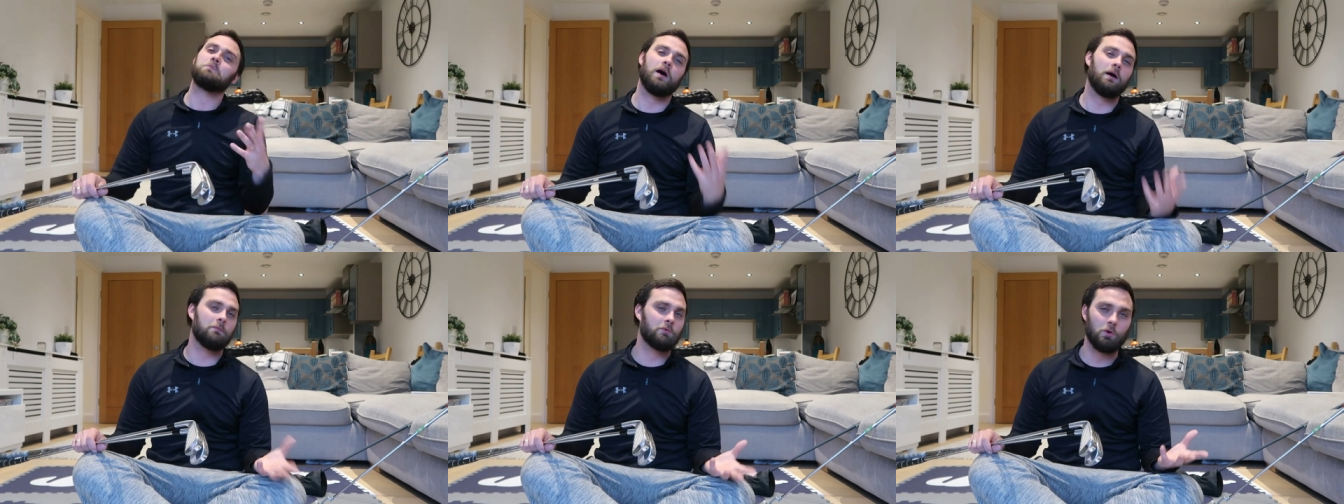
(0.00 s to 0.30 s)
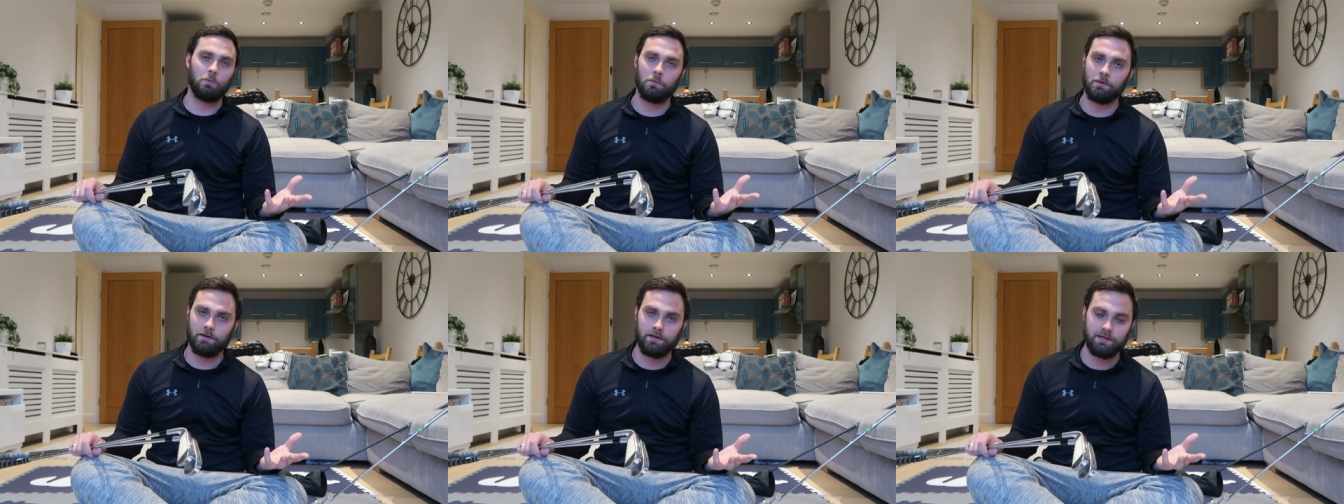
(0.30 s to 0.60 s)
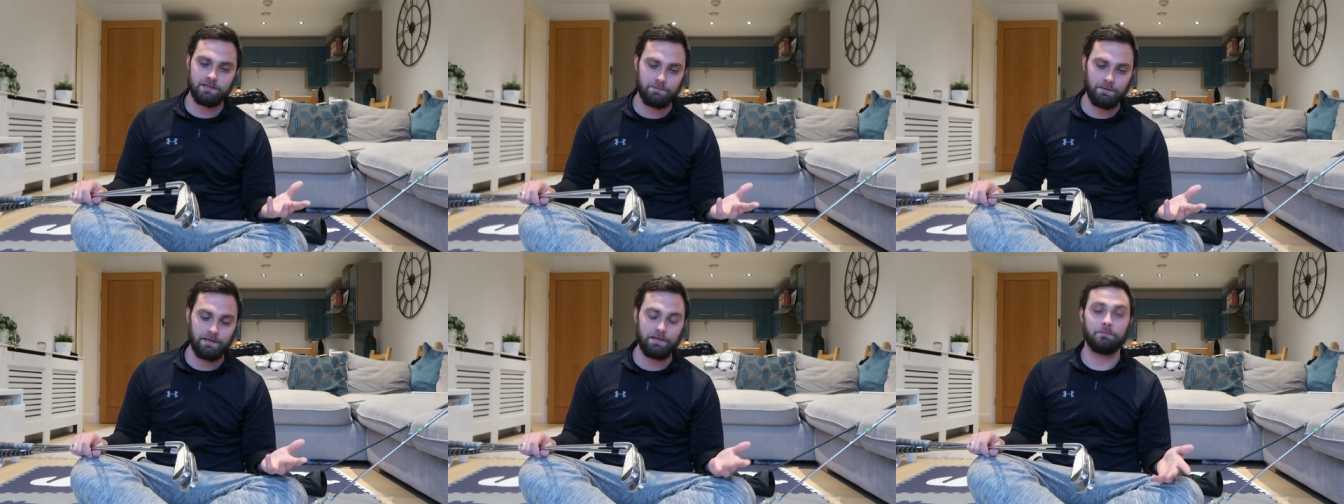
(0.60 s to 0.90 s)
I'm not one of
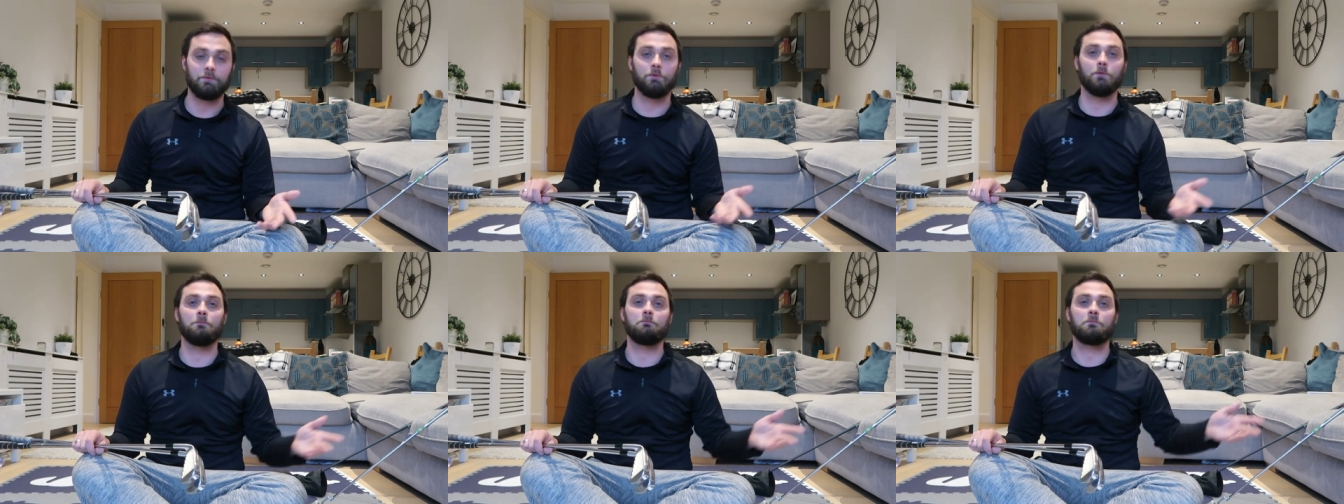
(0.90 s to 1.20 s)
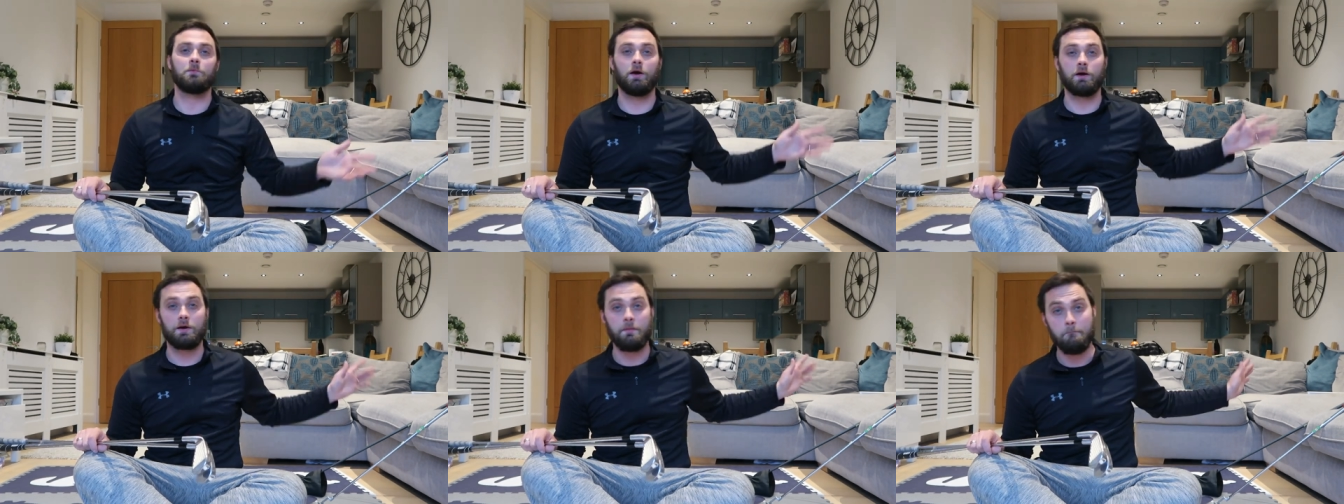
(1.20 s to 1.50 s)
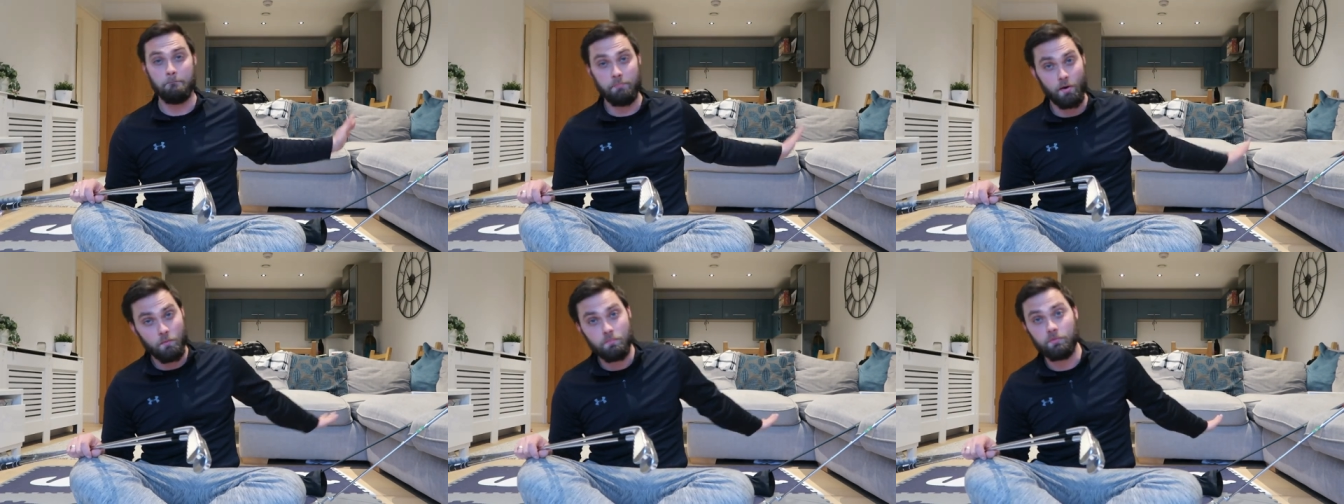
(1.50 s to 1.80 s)
those people. I
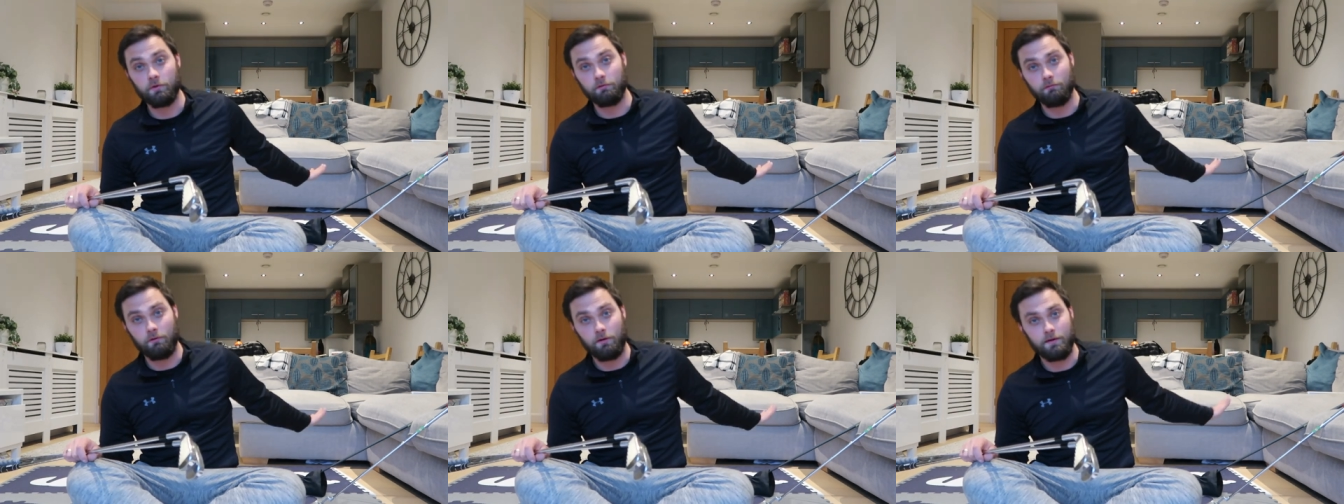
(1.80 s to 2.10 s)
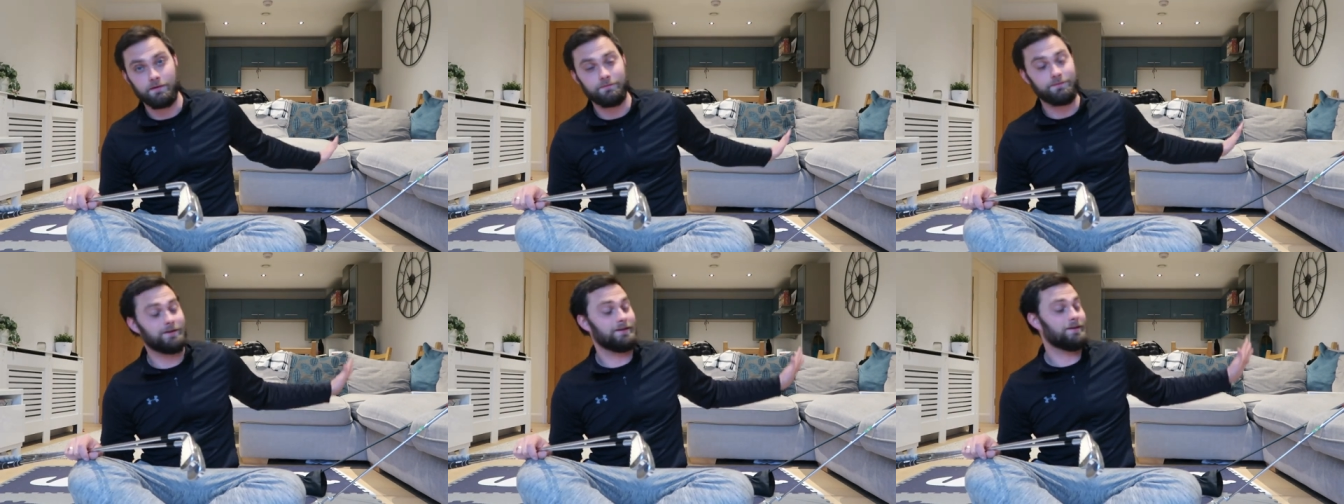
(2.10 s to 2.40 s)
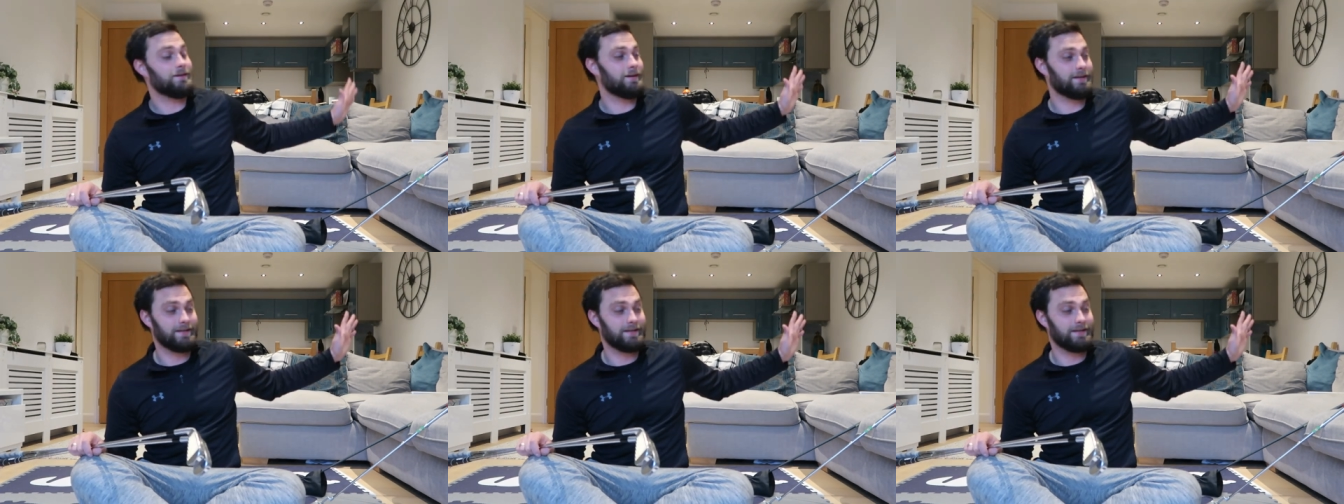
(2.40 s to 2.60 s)
can bomb the driver,